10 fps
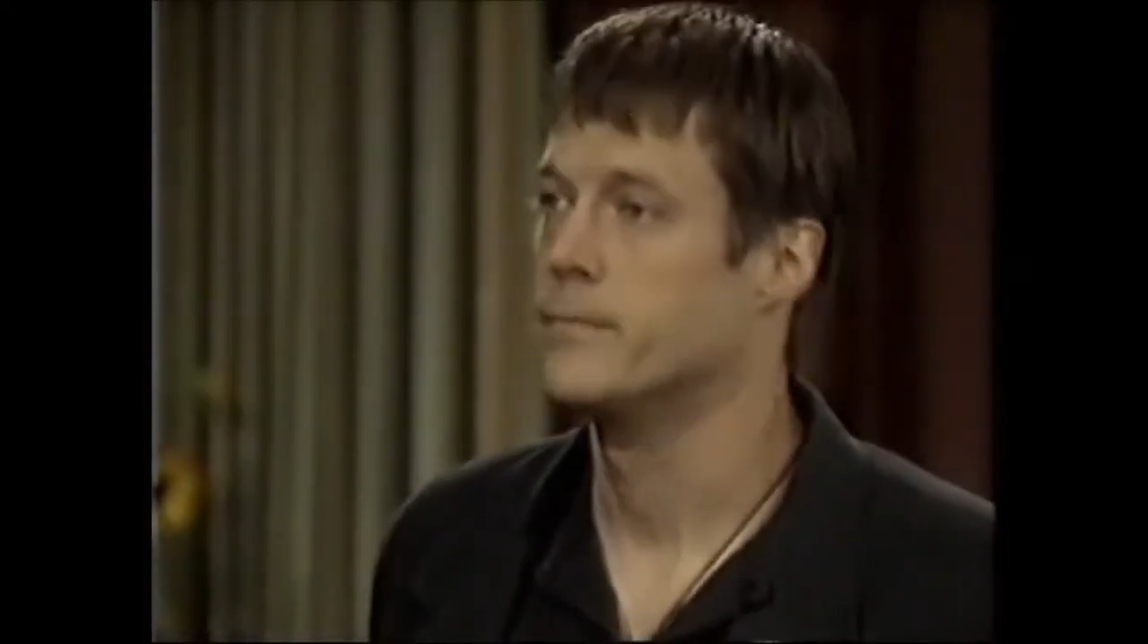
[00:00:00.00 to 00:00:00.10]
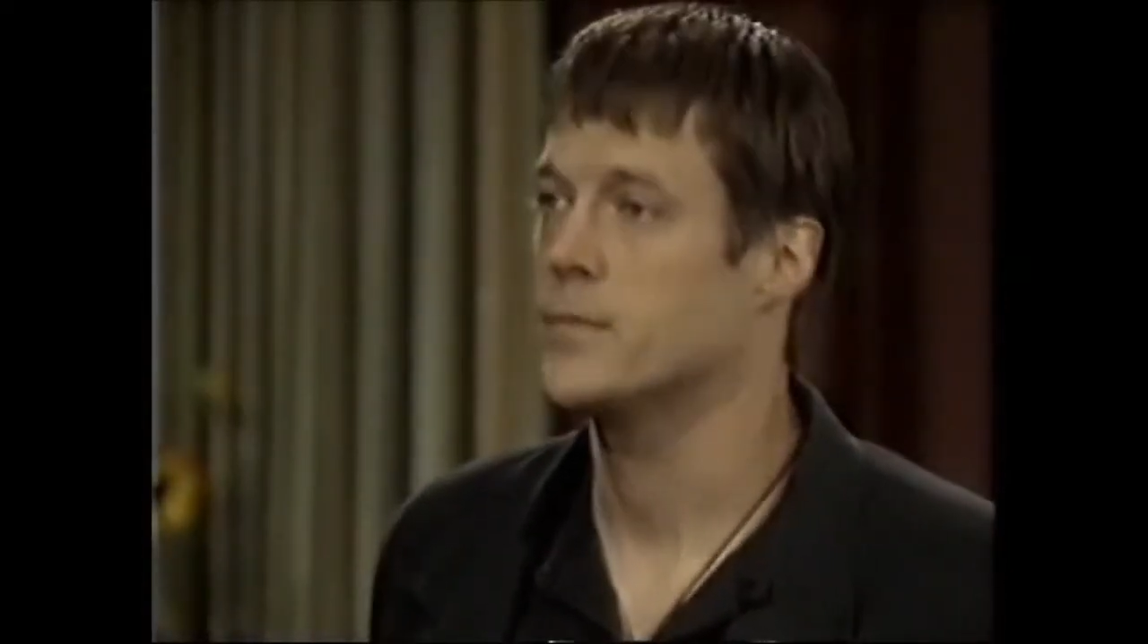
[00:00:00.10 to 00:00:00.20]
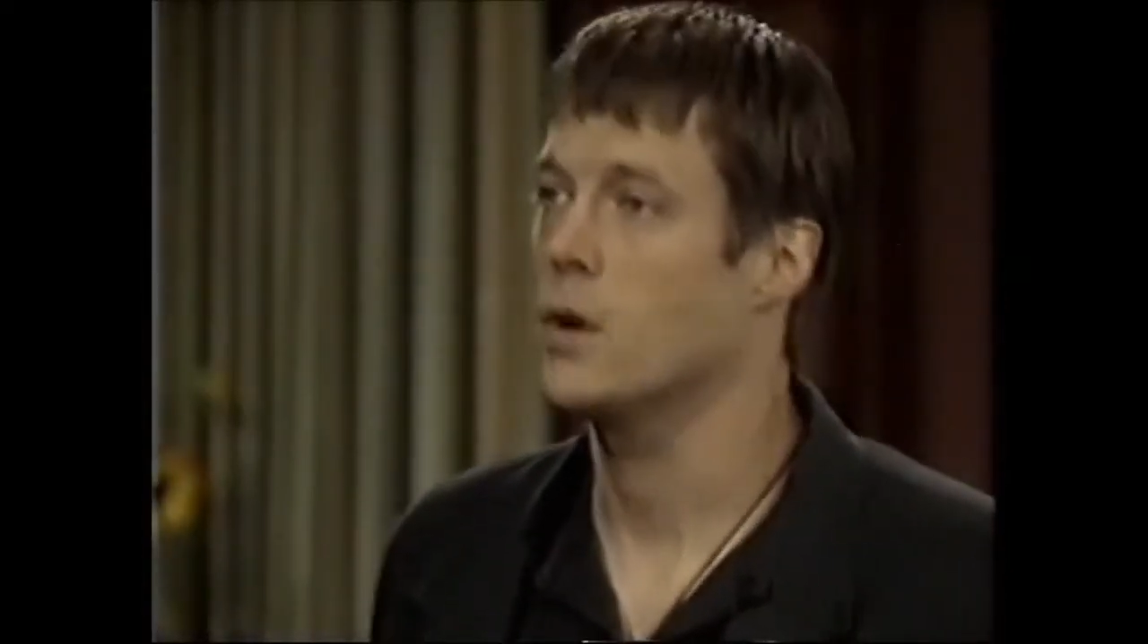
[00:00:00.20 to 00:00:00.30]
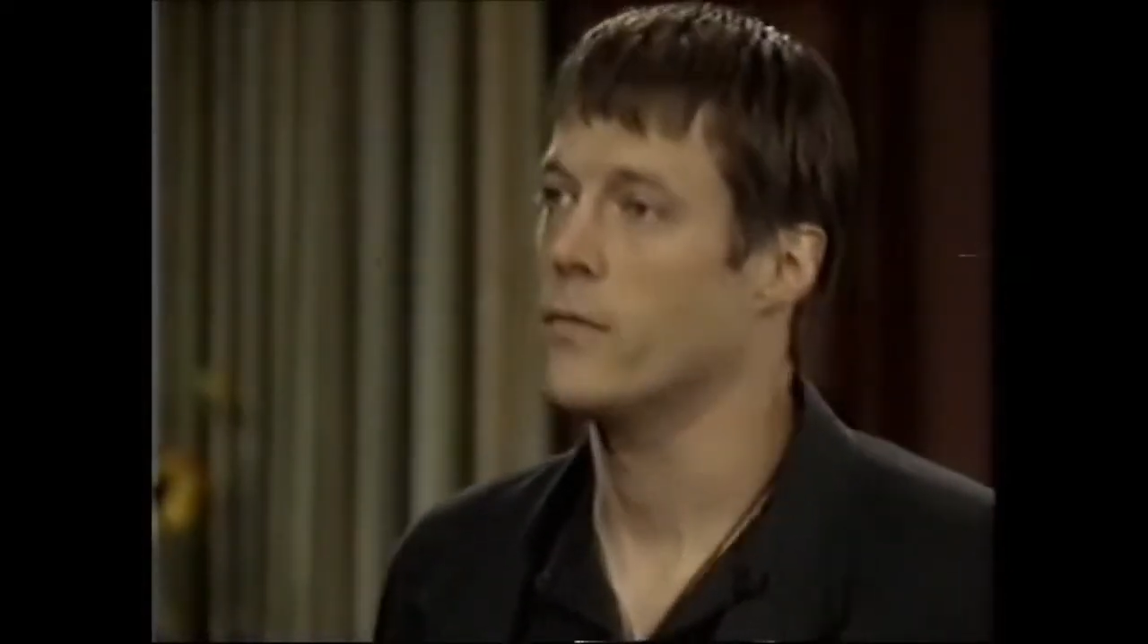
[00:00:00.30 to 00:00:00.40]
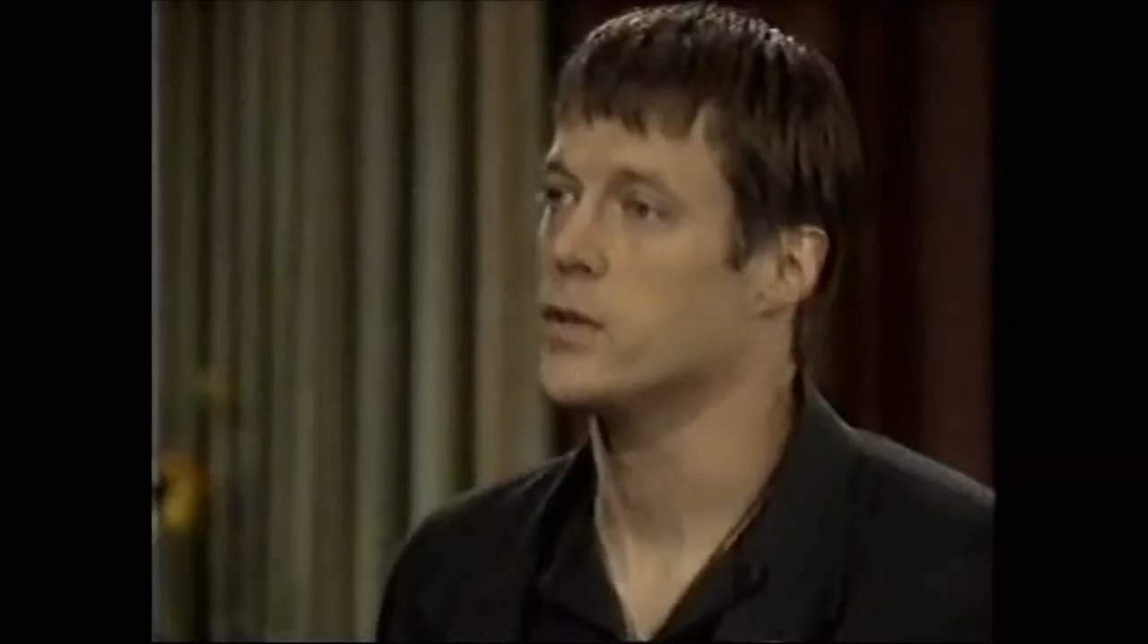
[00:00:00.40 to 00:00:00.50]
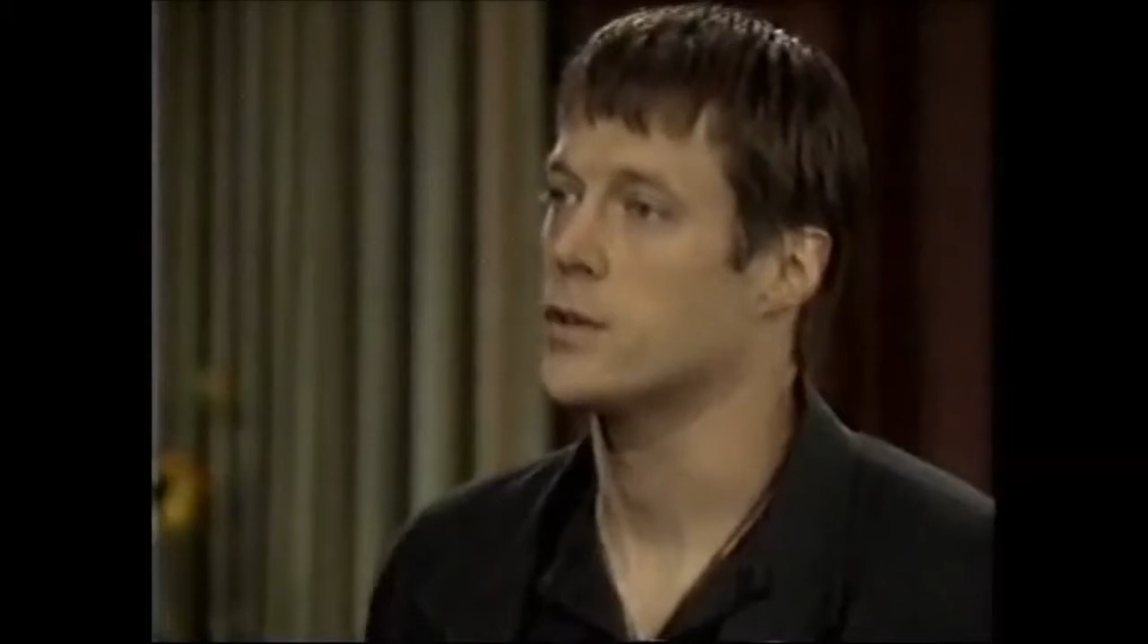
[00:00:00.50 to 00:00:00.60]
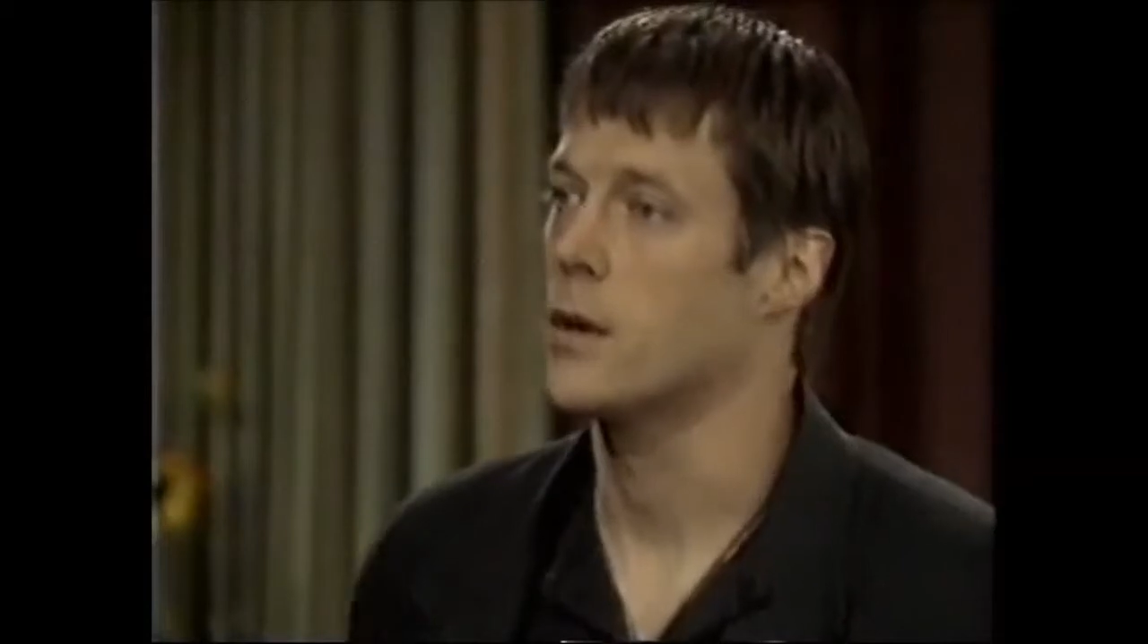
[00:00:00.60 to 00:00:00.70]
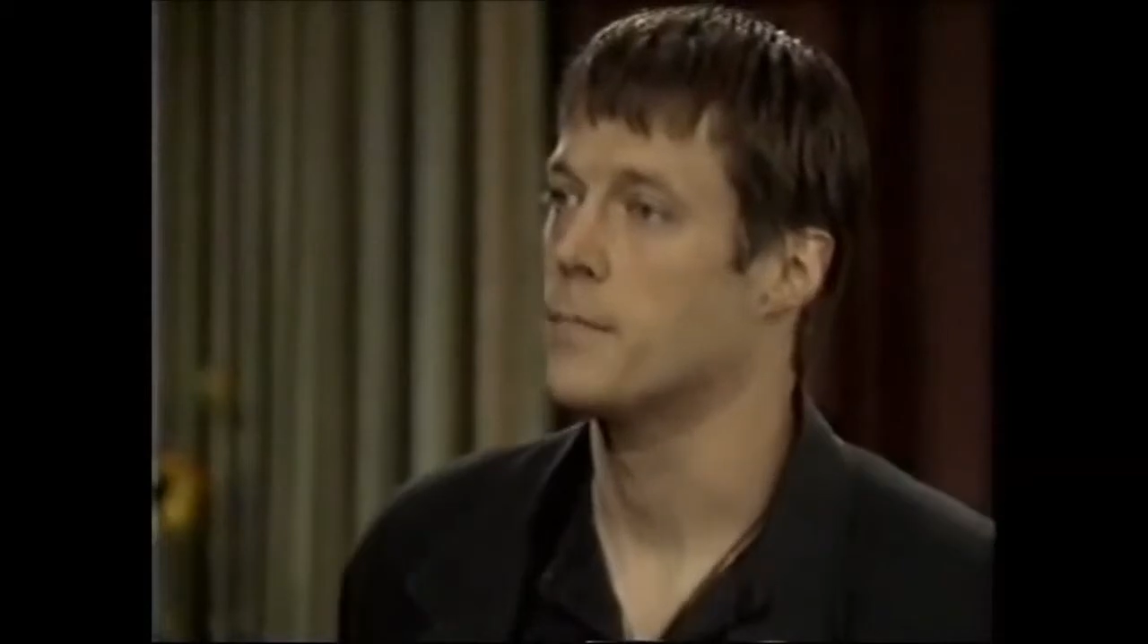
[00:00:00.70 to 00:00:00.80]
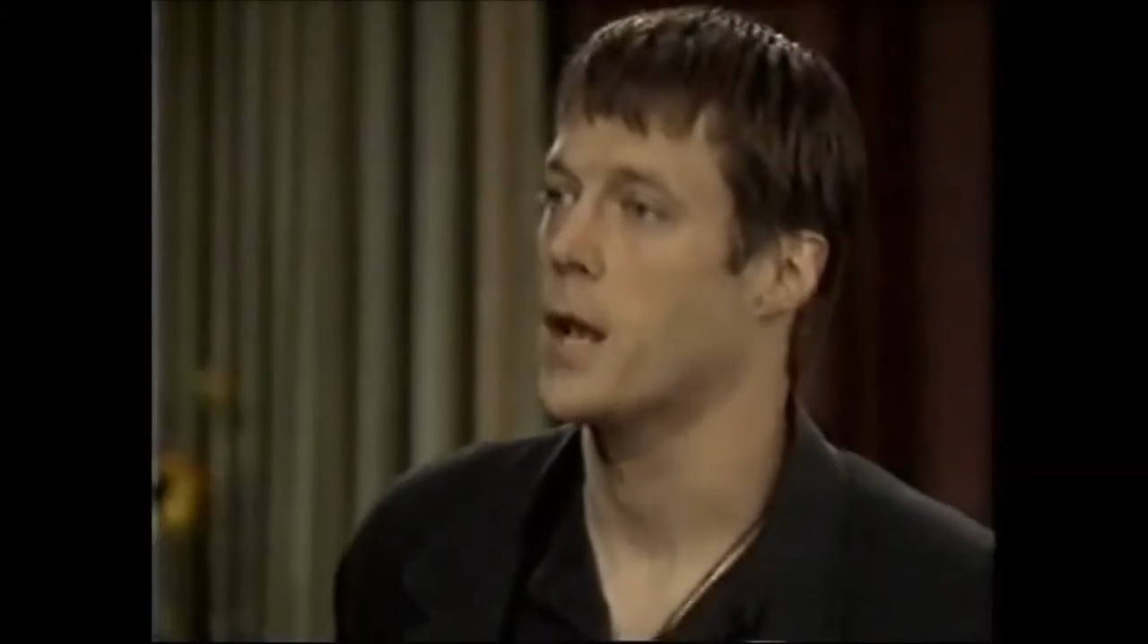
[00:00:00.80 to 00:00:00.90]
So, have you started